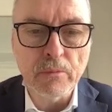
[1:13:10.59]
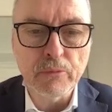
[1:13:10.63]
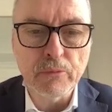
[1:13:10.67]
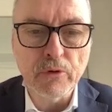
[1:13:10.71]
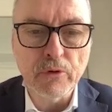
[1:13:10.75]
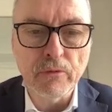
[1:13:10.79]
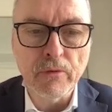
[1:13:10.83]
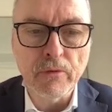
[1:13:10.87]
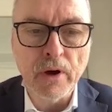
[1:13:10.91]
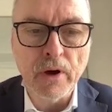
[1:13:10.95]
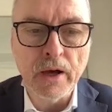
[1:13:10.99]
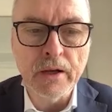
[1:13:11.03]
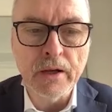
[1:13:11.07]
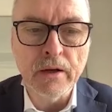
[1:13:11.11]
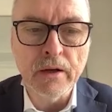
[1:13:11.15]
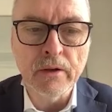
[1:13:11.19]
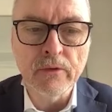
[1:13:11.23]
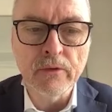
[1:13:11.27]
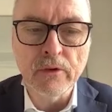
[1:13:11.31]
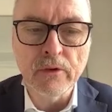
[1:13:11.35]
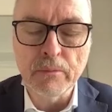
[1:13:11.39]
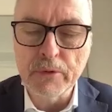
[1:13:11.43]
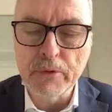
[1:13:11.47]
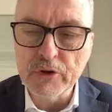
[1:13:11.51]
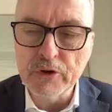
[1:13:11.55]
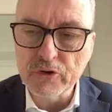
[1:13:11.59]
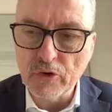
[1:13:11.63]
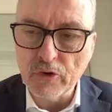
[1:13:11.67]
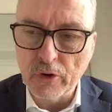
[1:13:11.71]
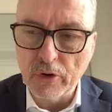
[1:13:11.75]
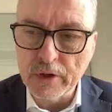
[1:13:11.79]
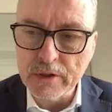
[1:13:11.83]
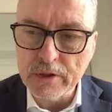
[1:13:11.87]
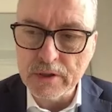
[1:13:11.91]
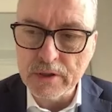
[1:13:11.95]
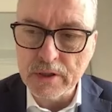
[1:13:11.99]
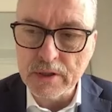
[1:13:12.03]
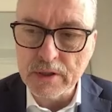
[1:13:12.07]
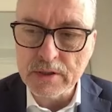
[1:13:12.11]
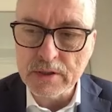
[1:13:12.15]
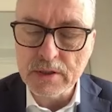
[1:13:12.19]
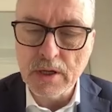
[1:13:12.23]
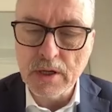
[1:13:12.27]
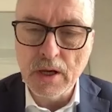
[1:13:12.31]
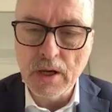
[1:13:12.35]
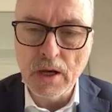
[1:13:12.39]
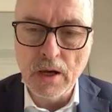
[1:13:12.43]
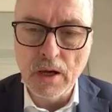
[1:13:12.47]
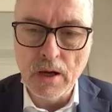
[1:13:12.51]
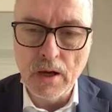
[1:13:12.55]
providing the majorities.
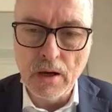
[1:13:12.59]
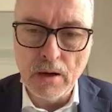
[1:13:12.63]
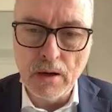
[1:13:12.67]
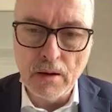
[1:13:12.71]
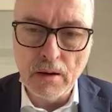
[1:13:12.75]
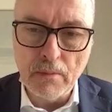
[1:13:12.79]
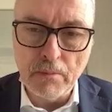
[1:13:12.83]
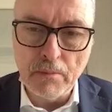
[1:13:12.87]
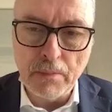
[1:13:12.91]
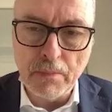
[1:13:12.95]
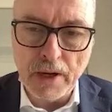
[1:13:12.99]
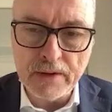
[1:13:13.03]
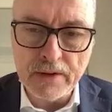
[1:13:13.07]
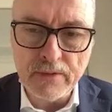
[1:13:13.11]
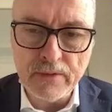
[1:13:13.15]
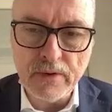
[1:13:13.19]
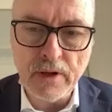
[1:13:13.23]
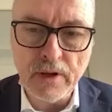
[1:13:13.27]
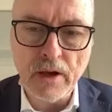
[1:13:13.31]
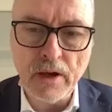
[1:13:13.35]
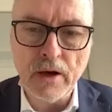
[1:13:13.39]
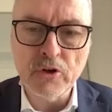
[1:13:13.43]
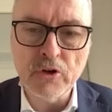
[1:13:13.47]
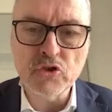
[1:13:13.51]
But they are